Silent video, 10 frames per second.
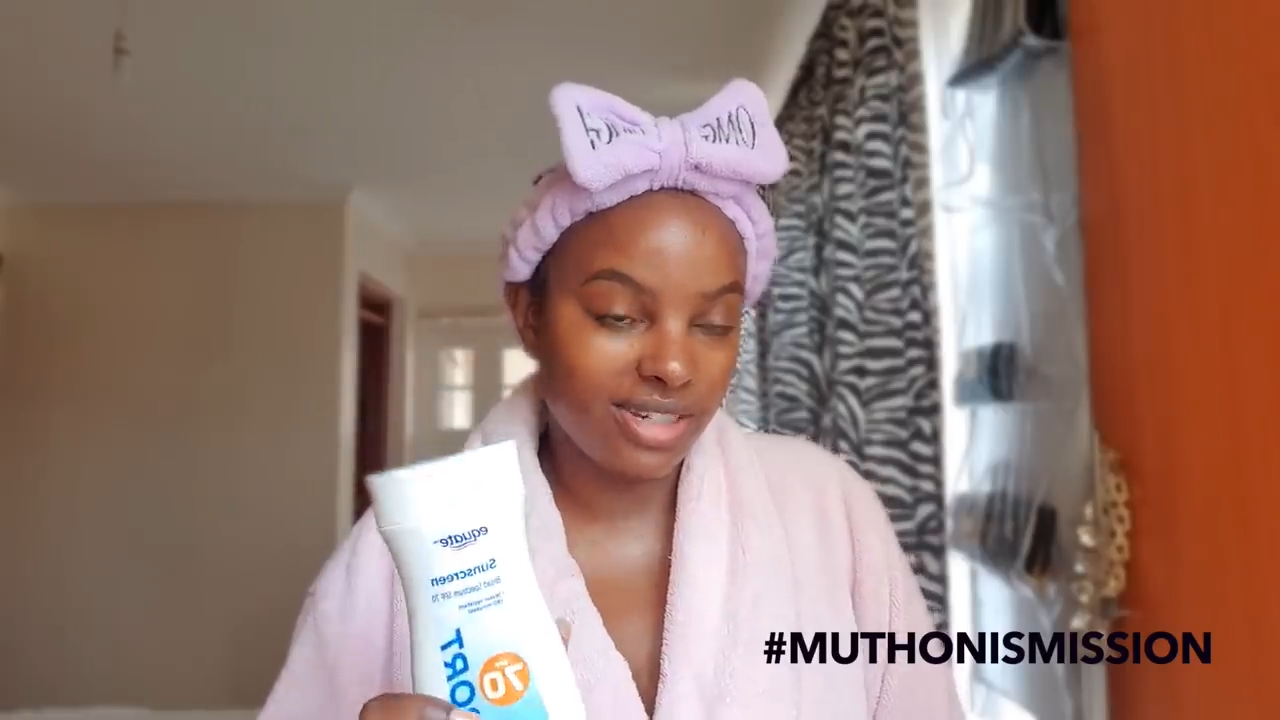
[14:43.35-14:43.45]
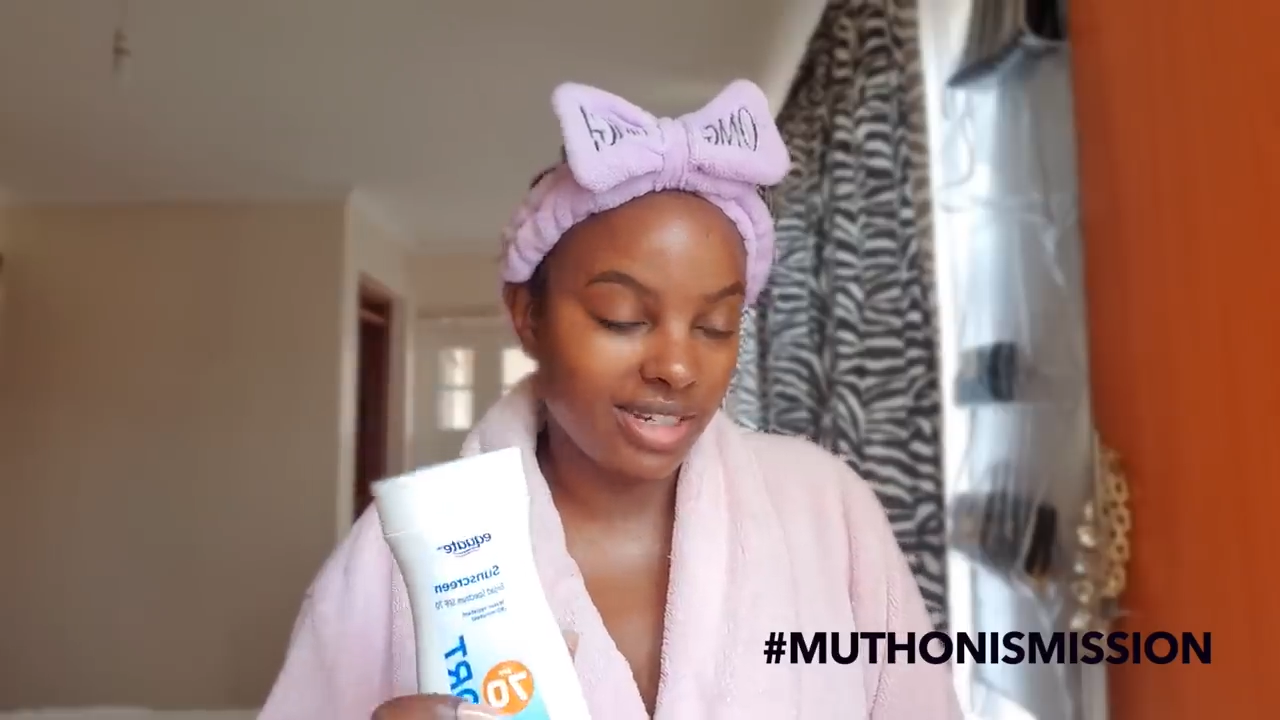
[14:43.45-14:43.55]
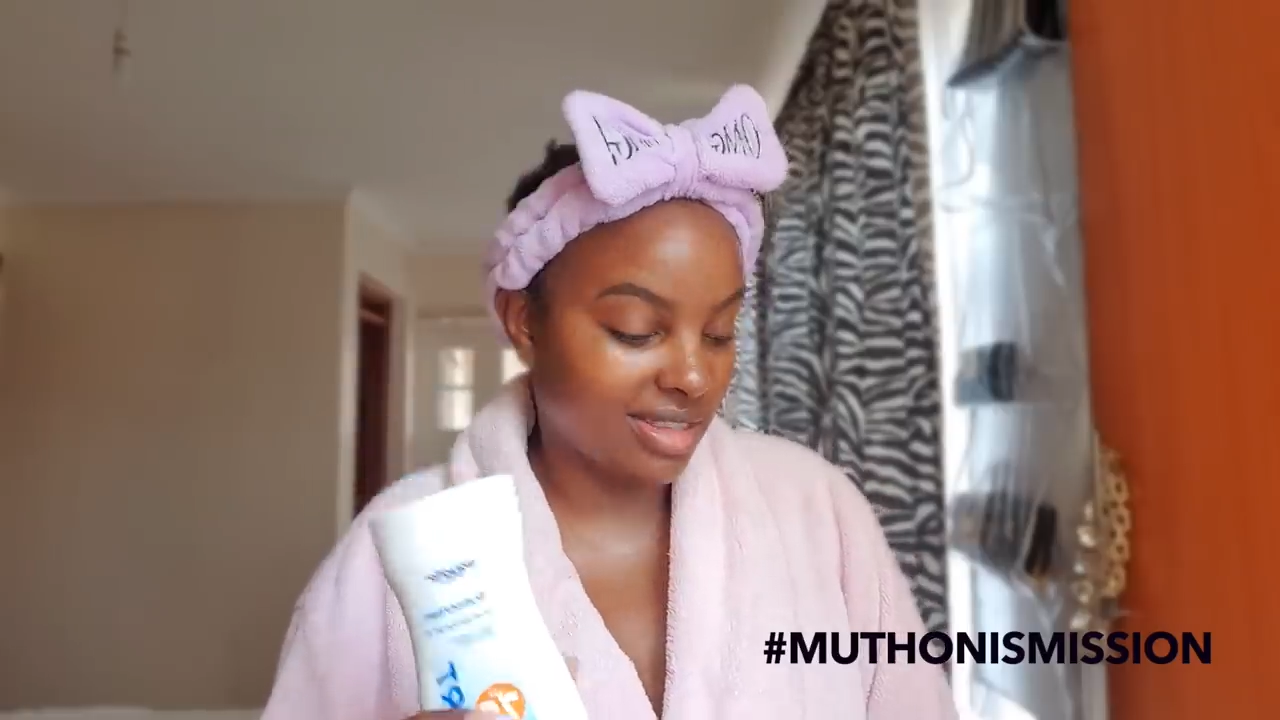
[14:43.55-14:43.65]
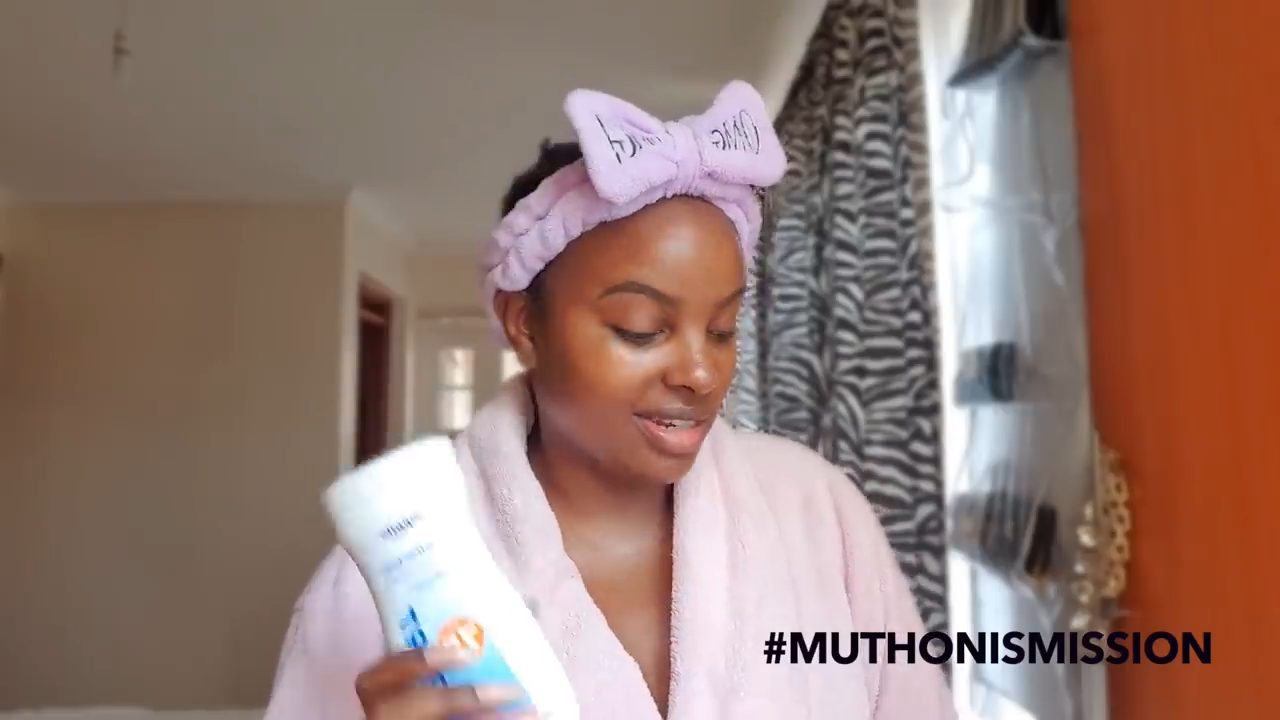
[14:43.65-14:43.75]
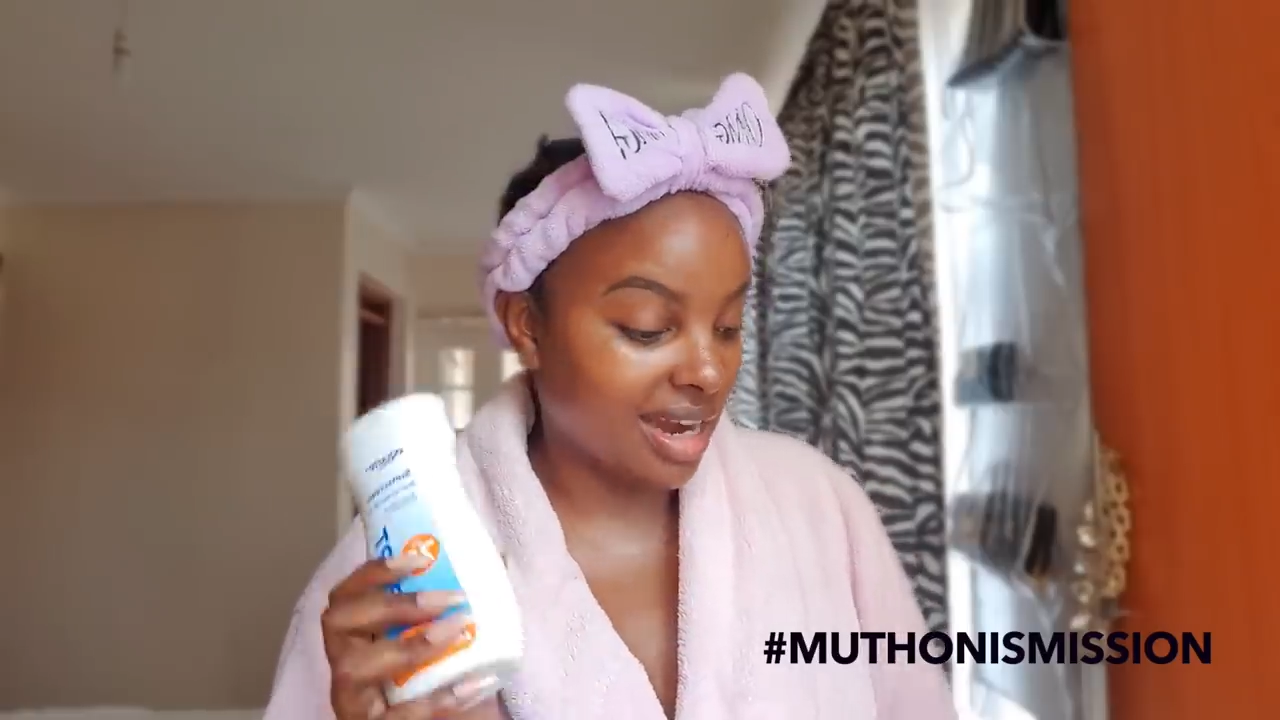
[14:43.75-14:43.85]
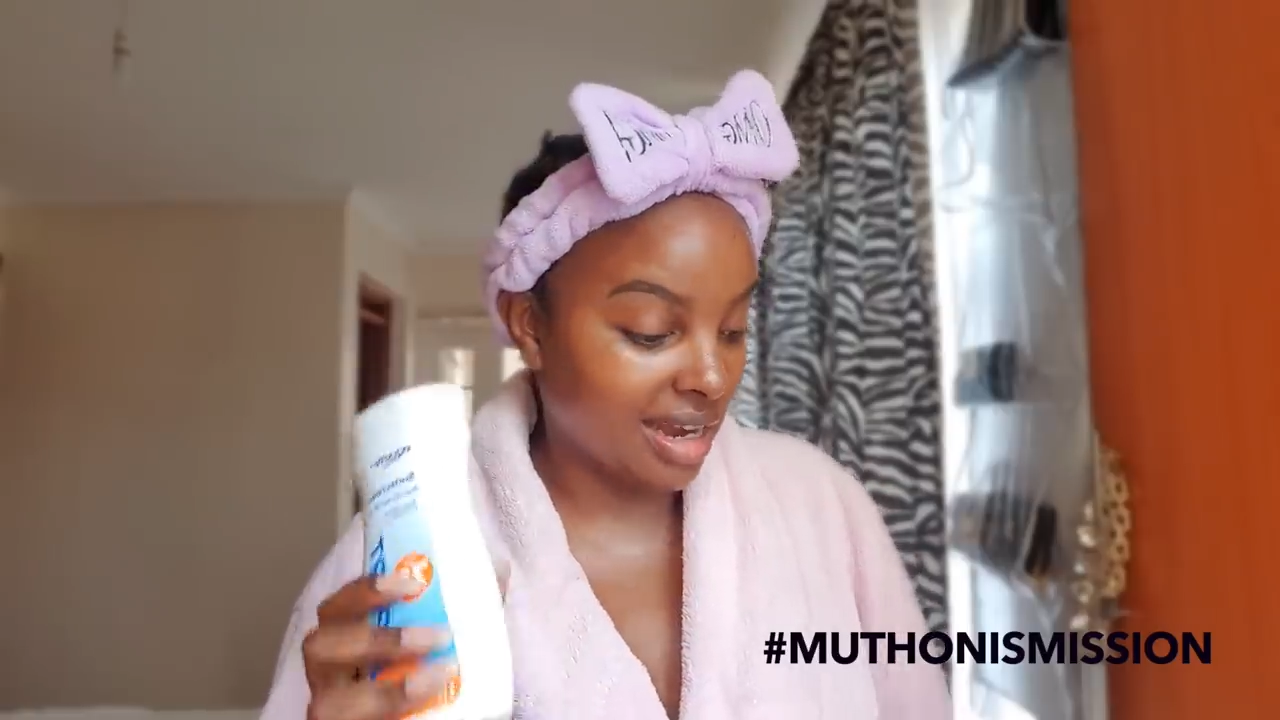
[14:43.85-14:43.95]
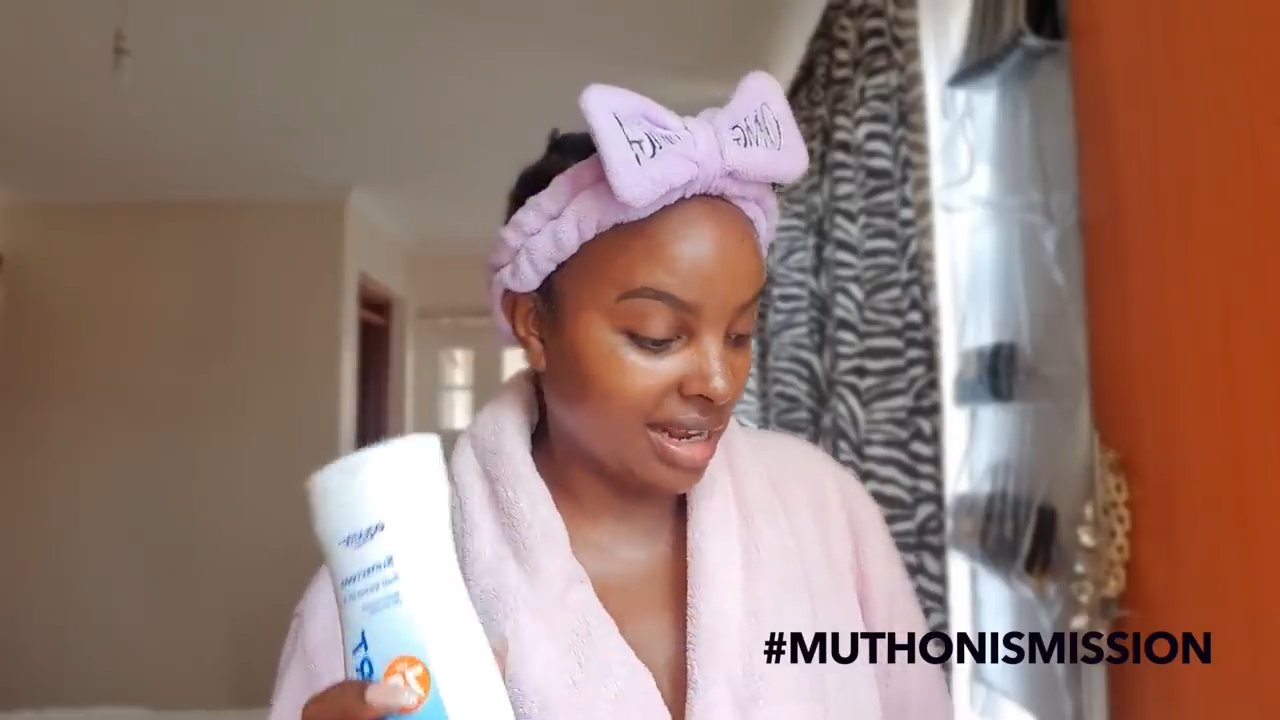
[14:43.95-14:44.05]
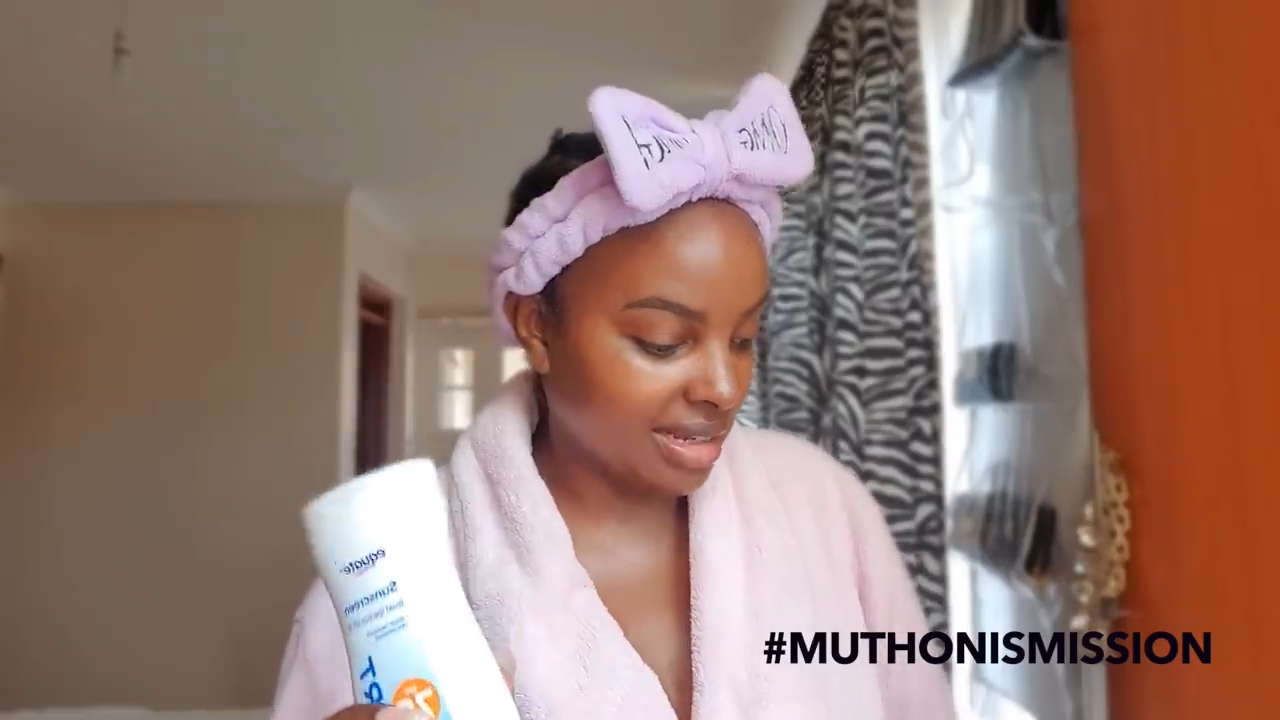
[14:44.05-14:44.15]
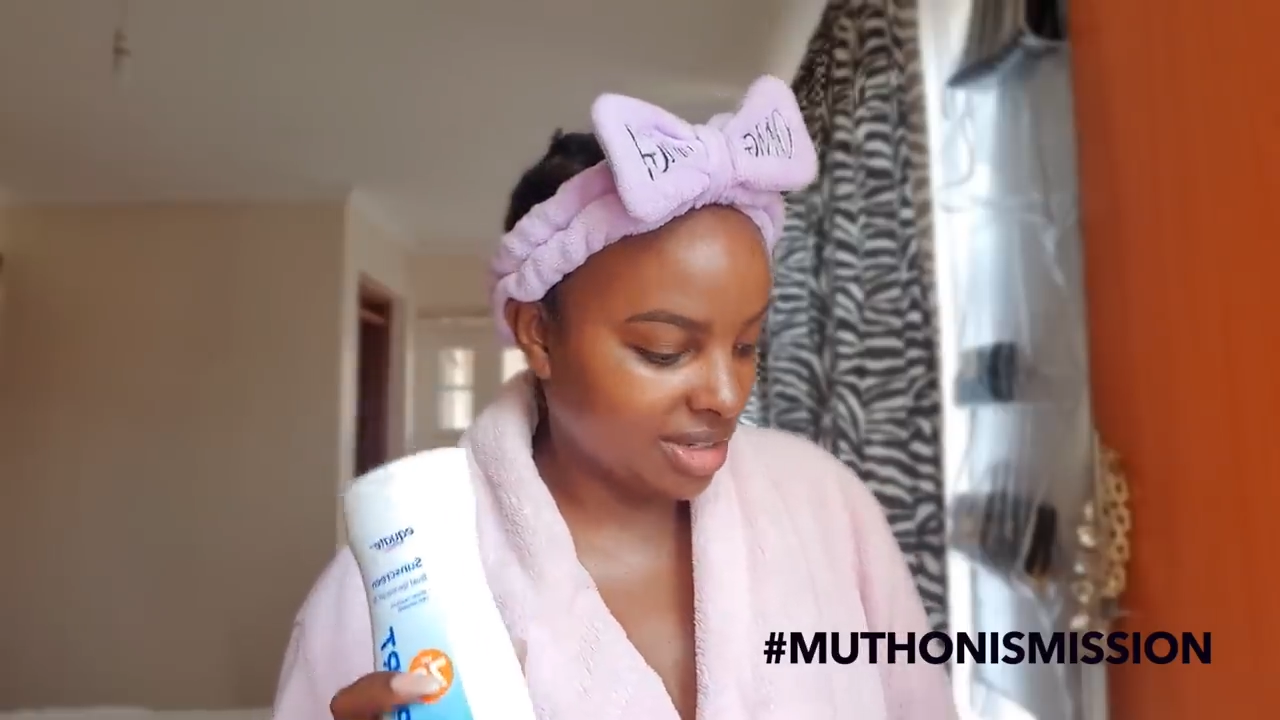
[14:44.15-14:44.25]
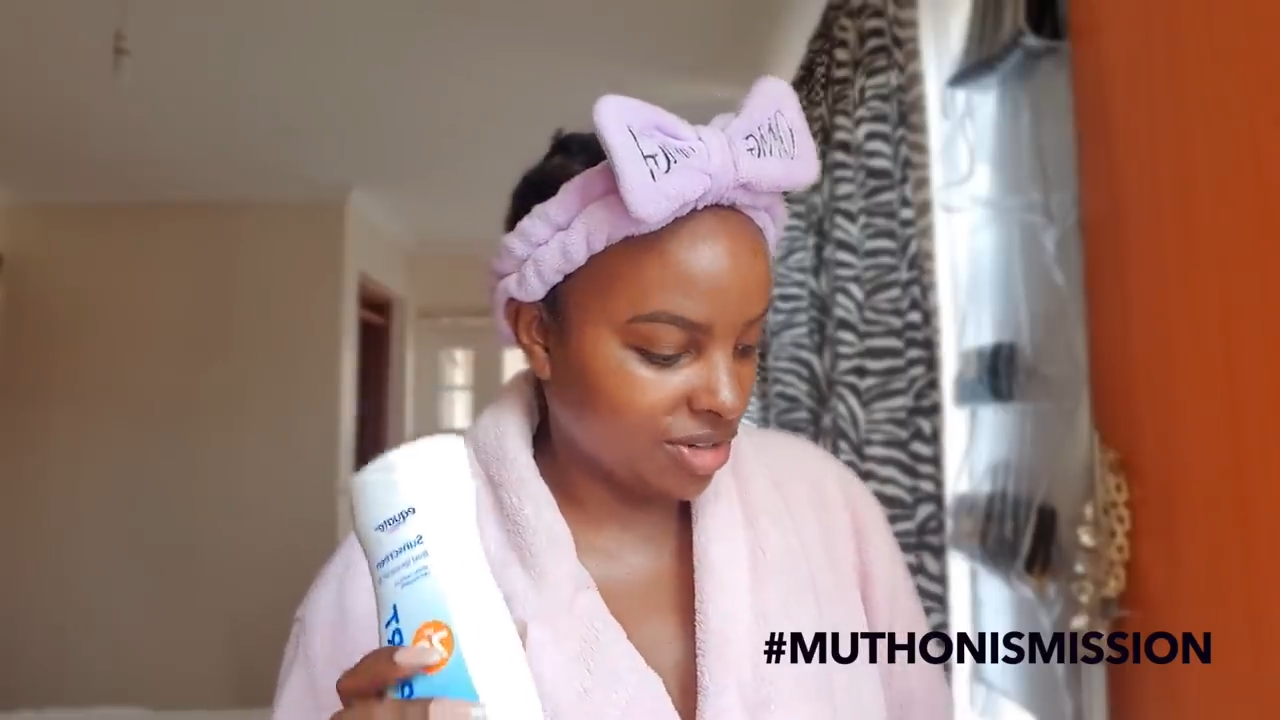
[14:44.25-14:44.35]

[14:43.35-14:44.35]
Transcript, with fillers: she's realized